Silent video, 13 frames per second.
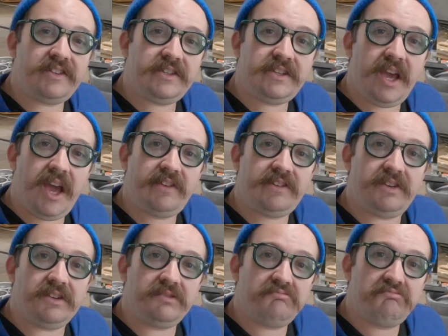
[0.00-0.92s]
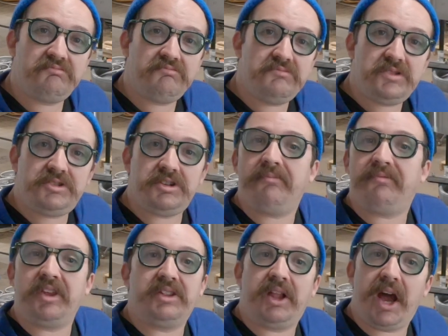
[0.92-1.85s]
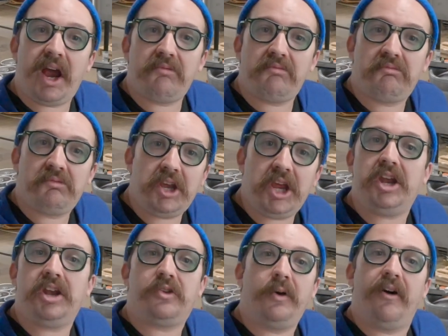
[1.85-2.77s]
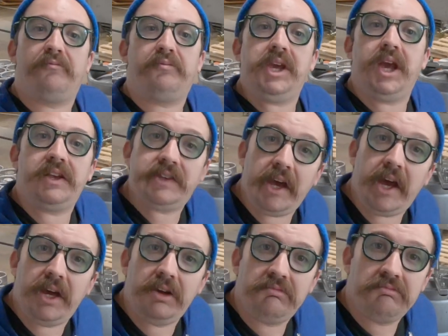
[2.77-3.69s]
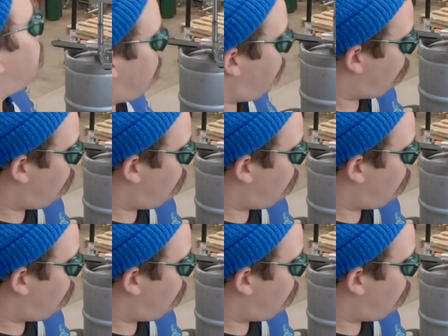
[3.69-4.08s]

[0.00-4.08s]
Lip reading: these kegs to something like 10 to 12 psi. That